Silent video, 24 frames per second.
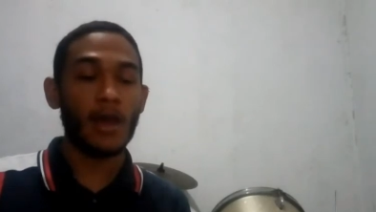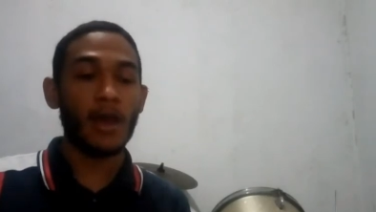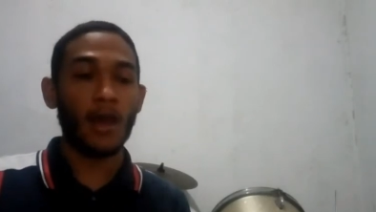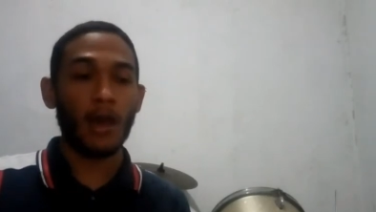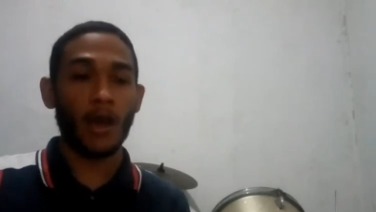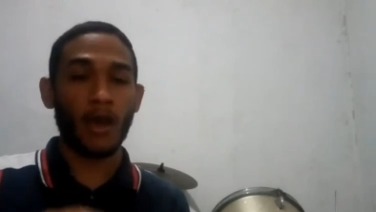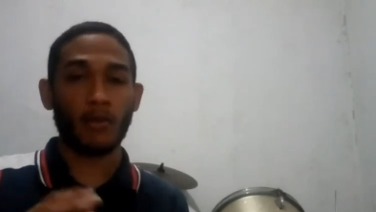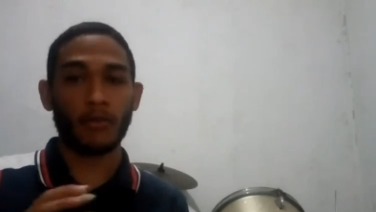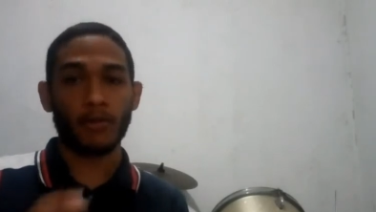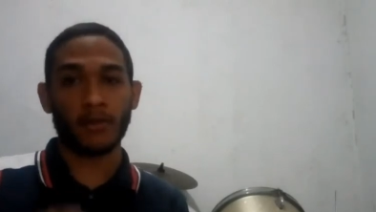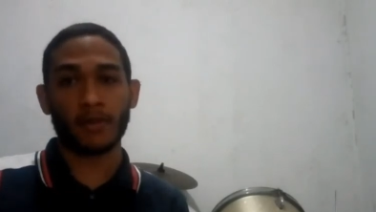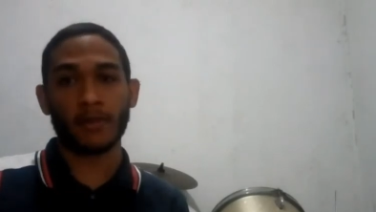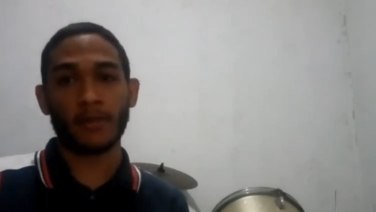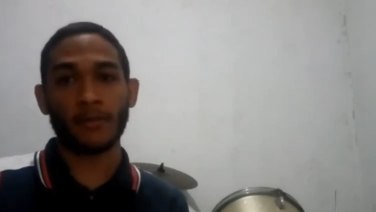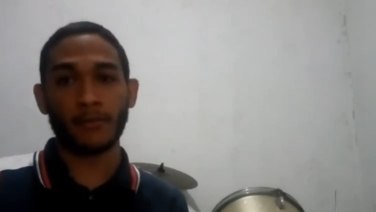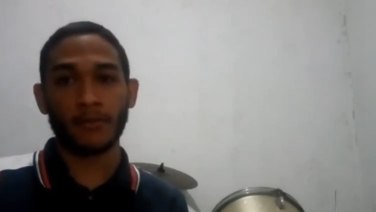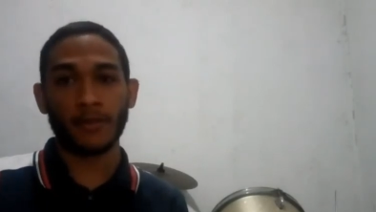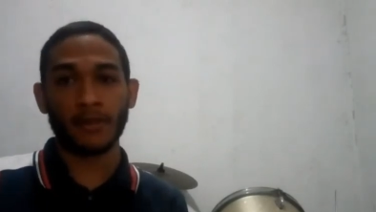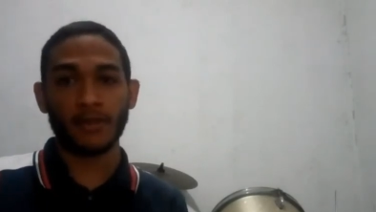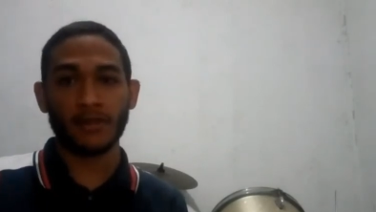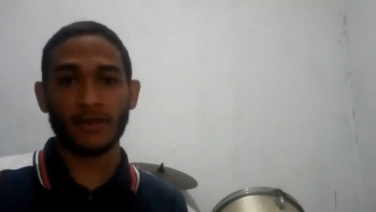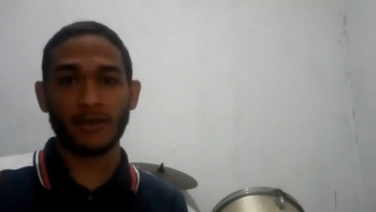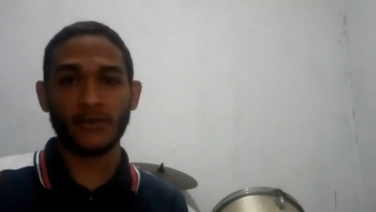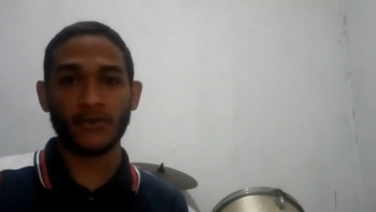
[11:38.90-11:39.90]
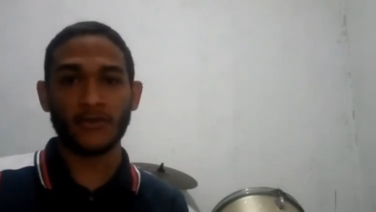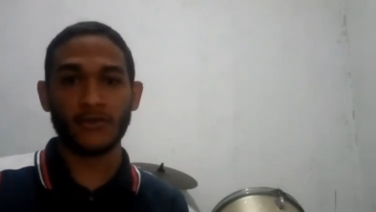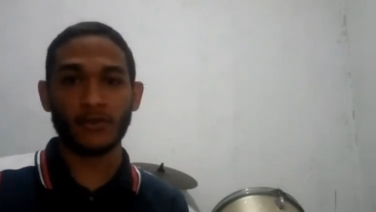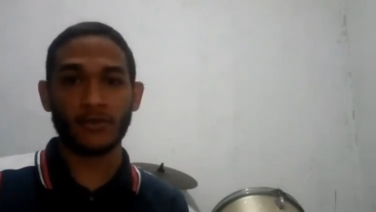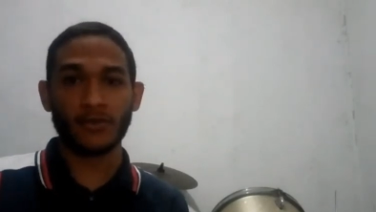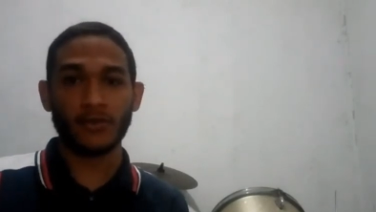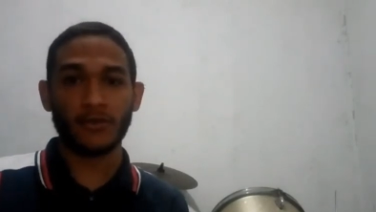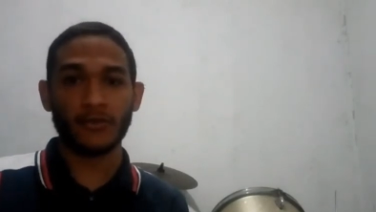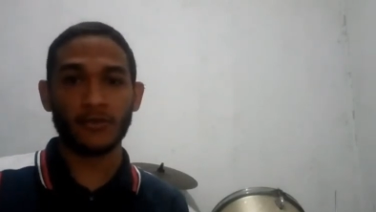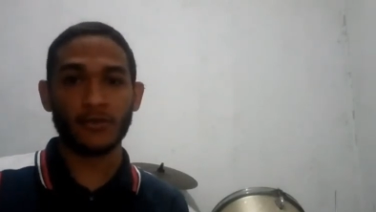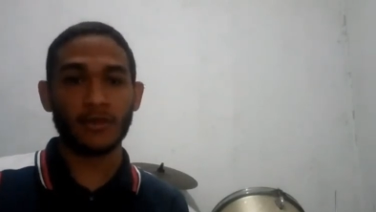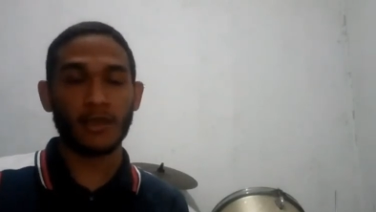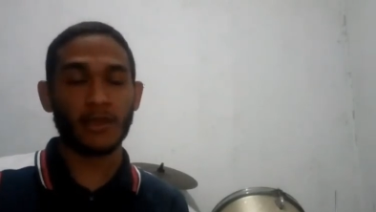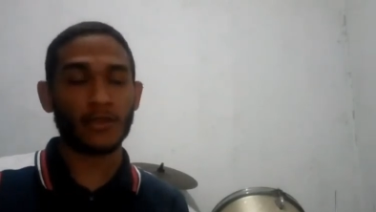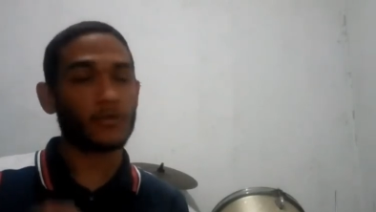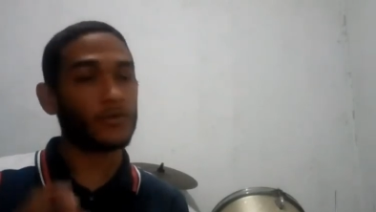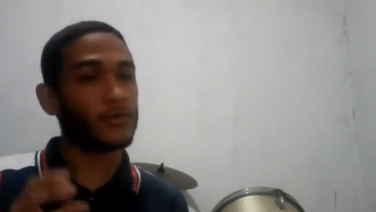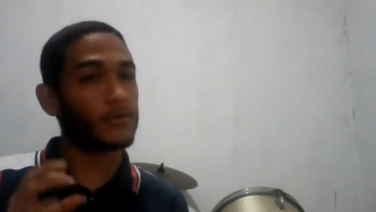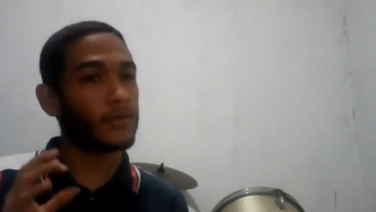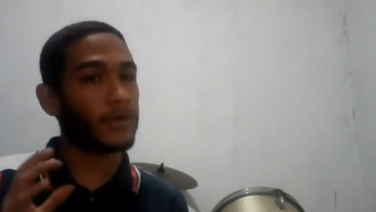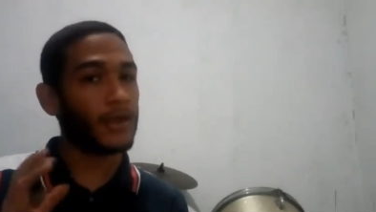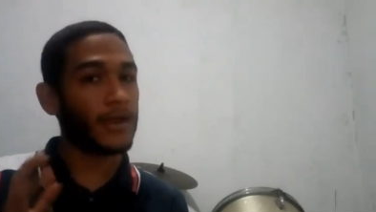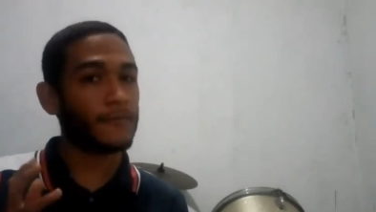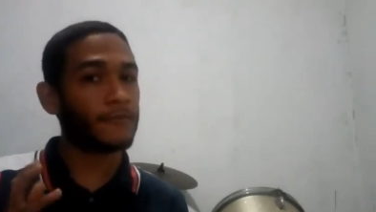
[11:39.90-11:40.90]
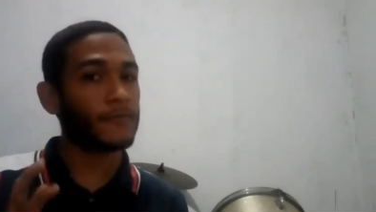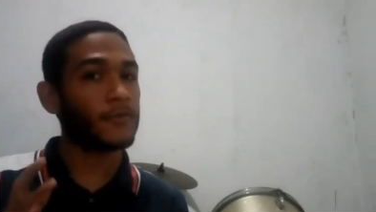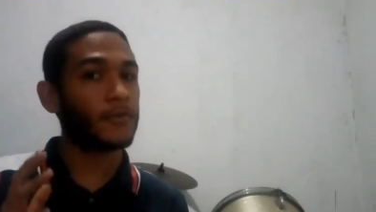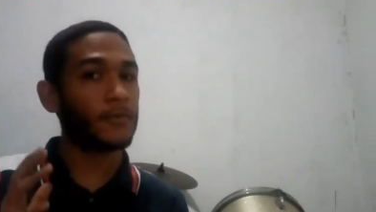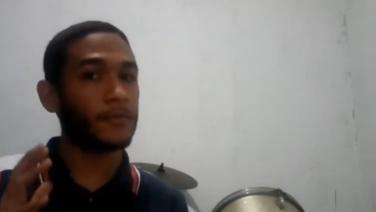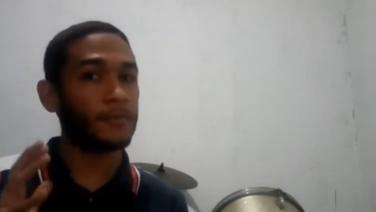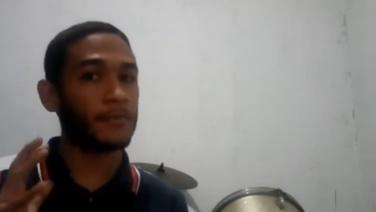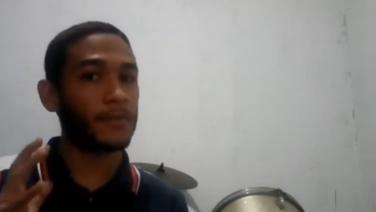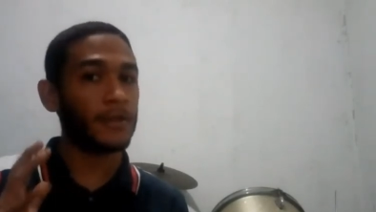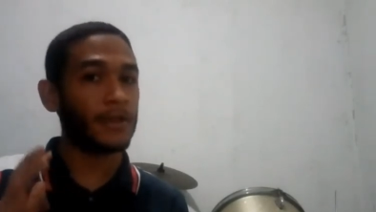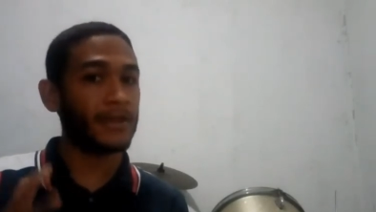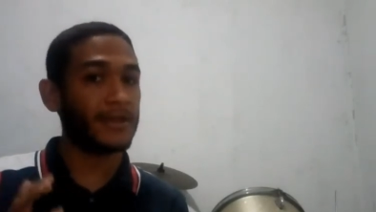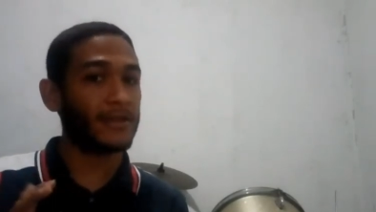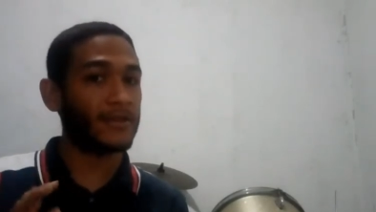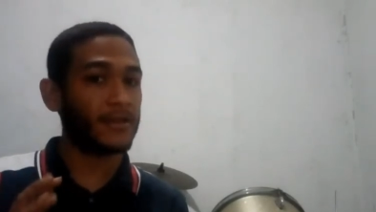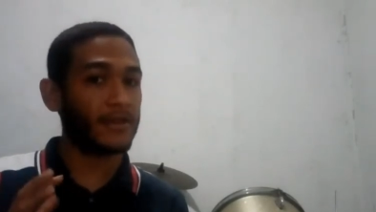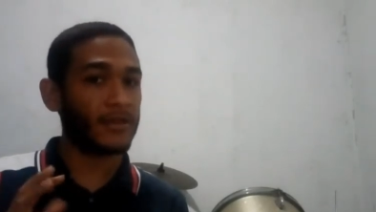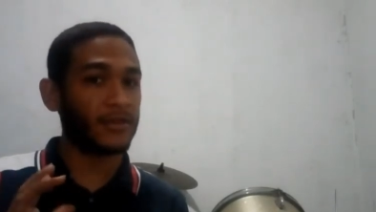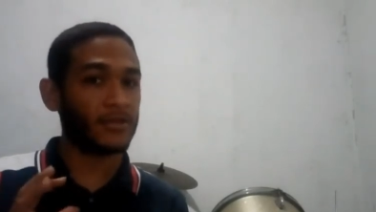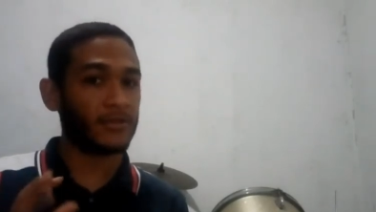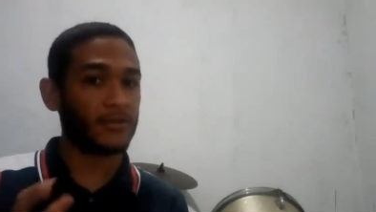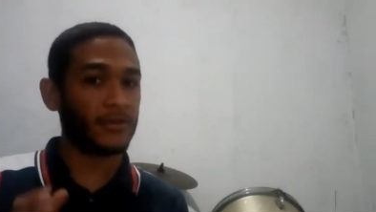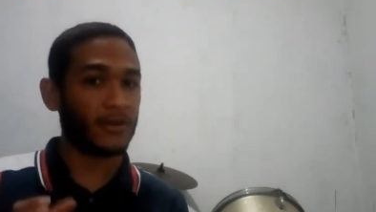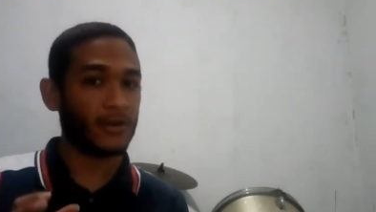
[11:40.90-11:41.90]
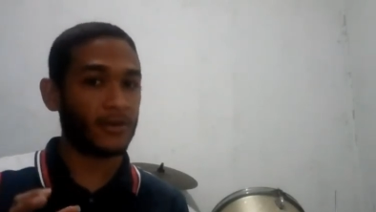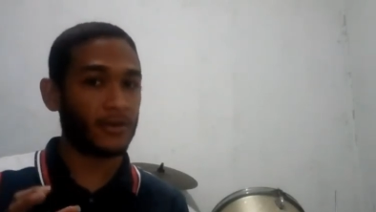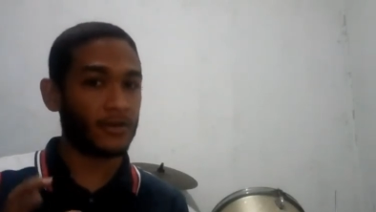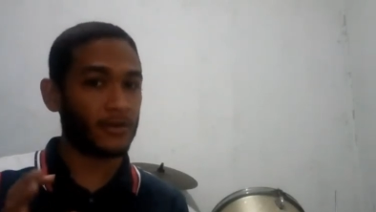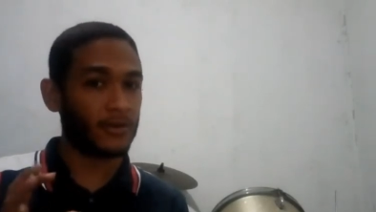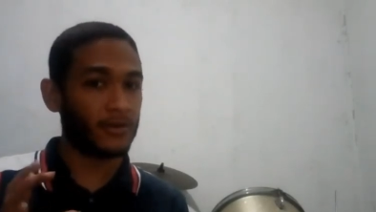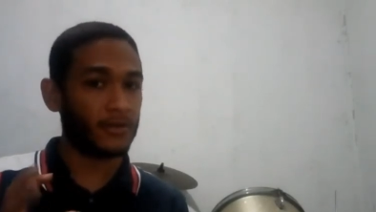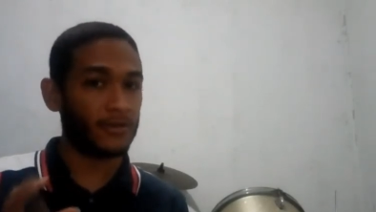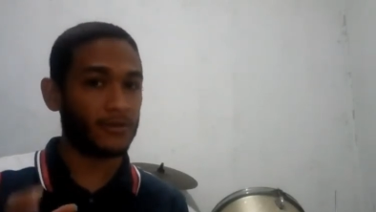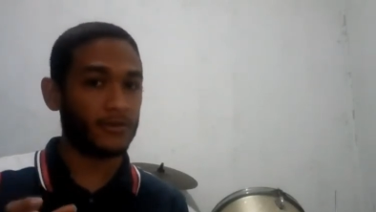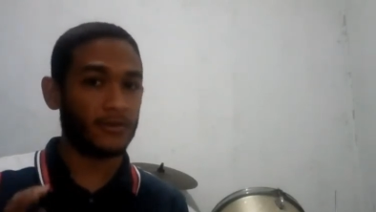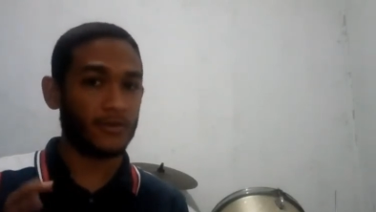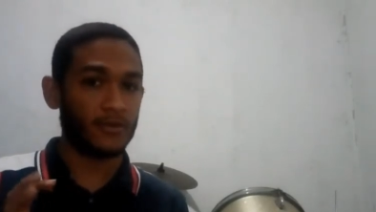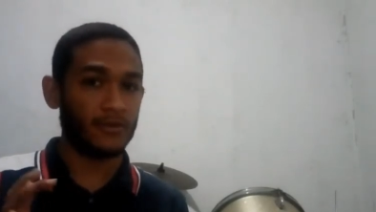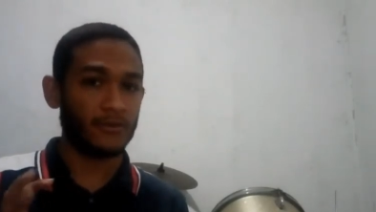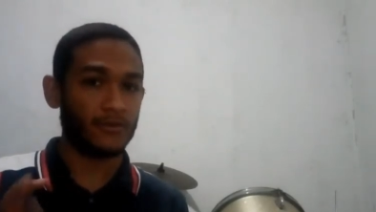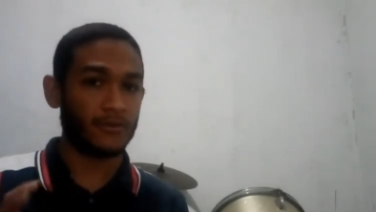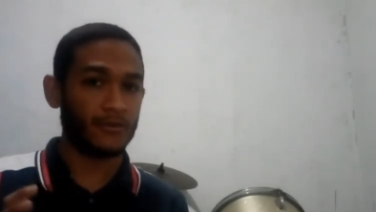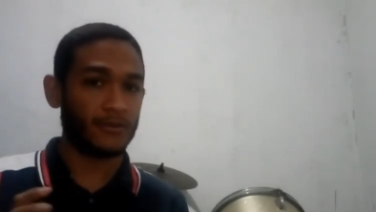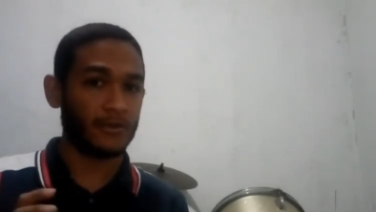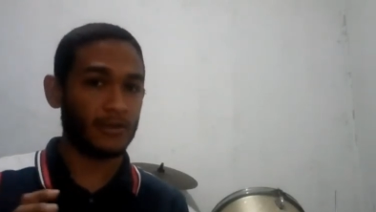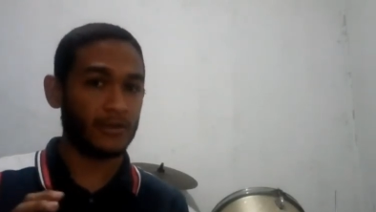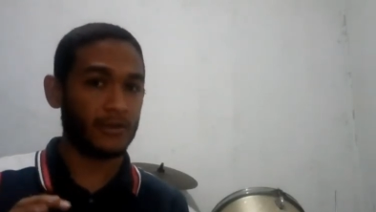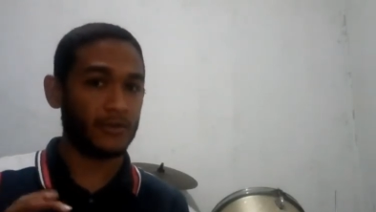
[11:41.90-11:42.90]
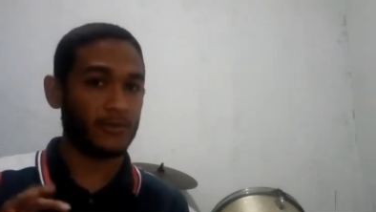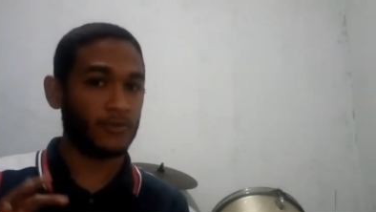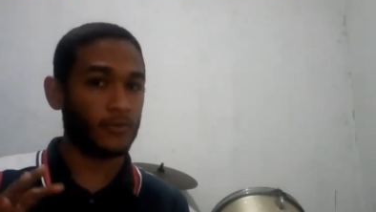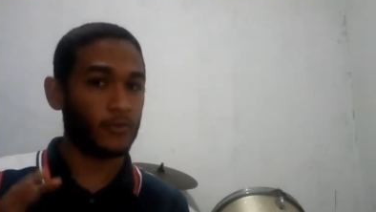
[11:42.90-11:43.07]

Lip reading: A recommendation is that you have to play the guitar continuously